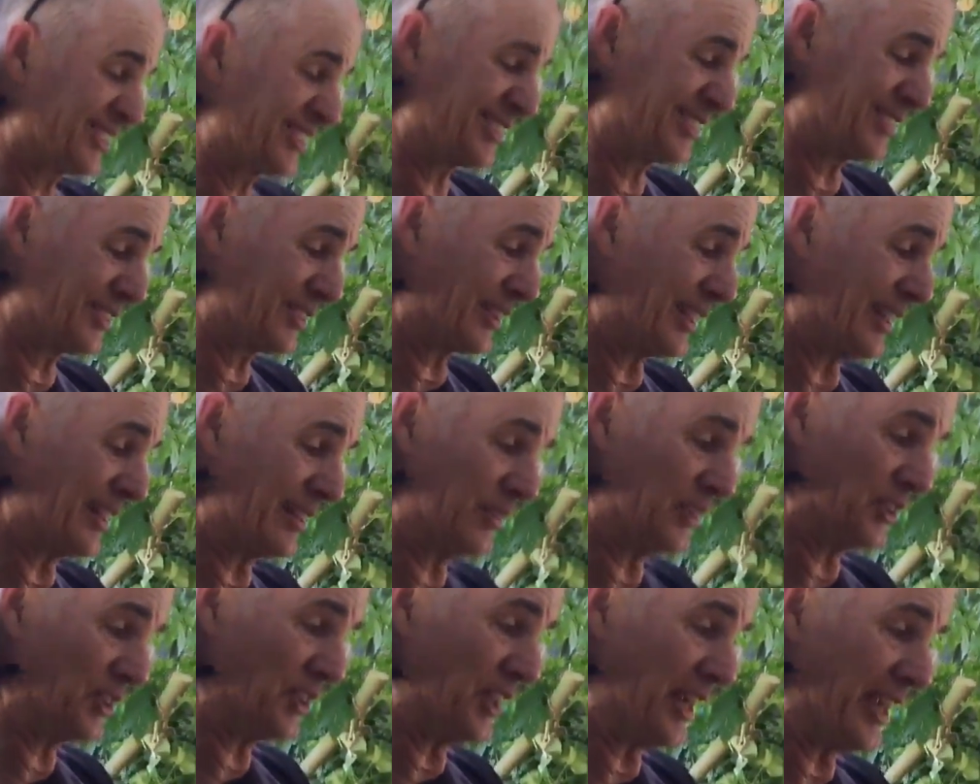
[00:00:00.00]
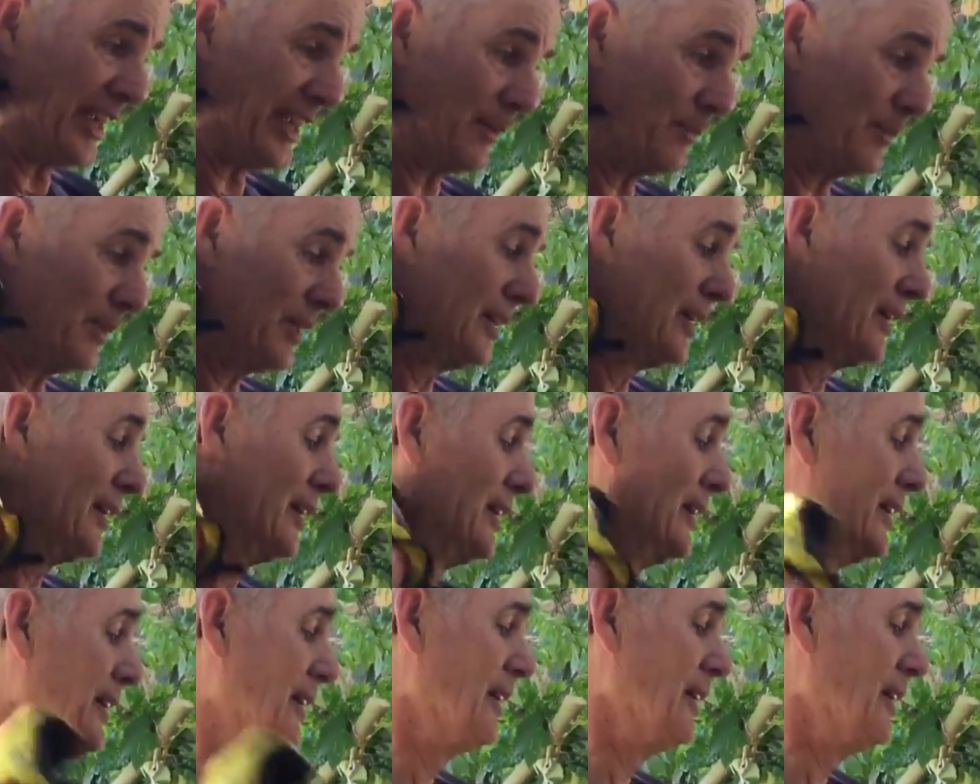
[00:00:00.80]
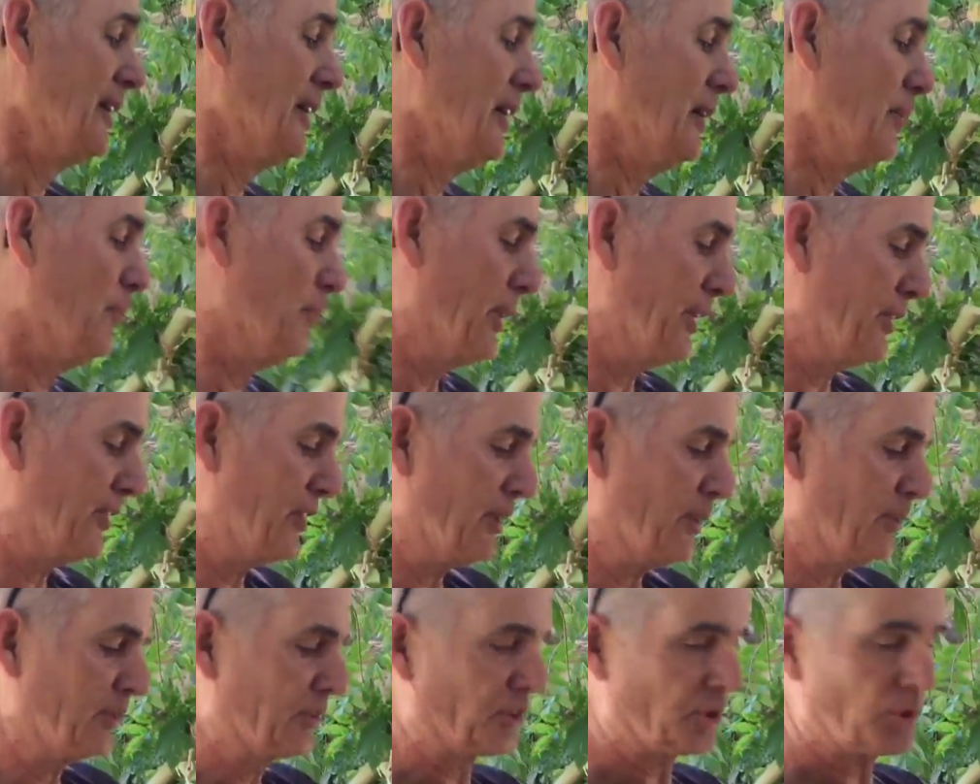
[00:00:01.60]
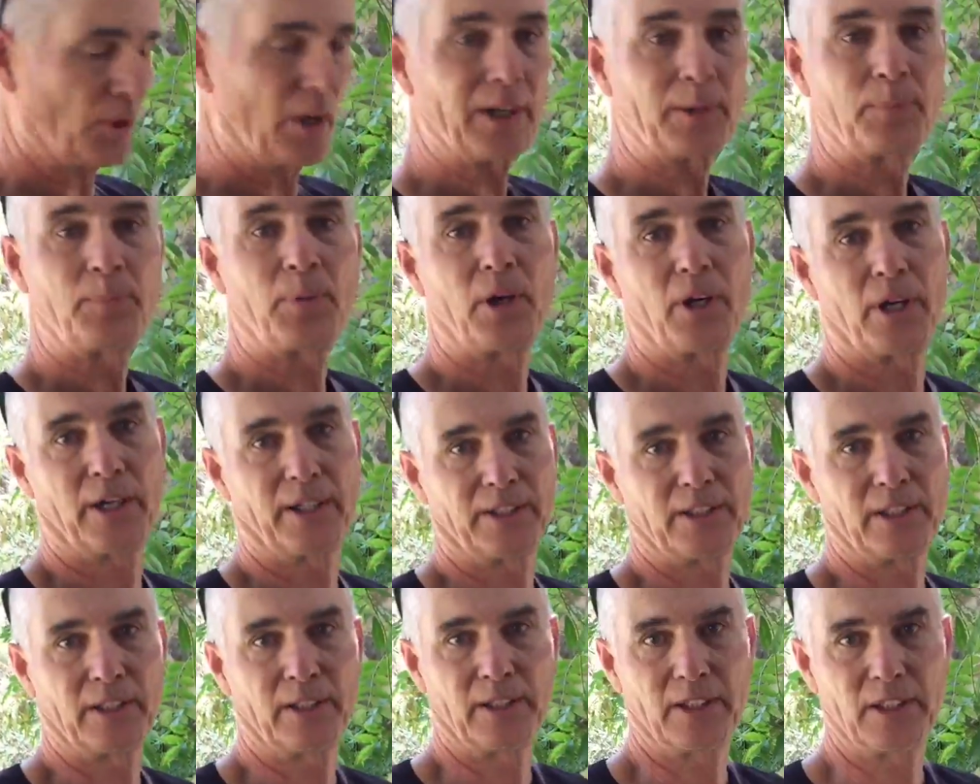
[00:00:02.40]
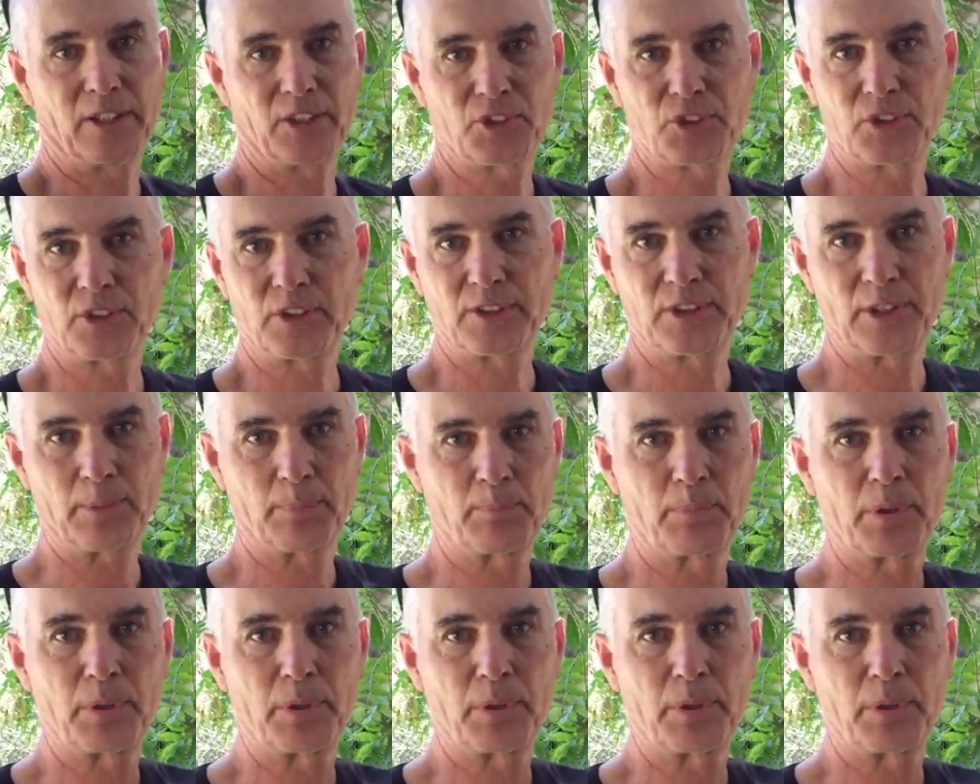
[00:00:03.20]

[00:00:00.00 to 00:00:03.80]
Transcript: It's kind of a shame, but the trunk part the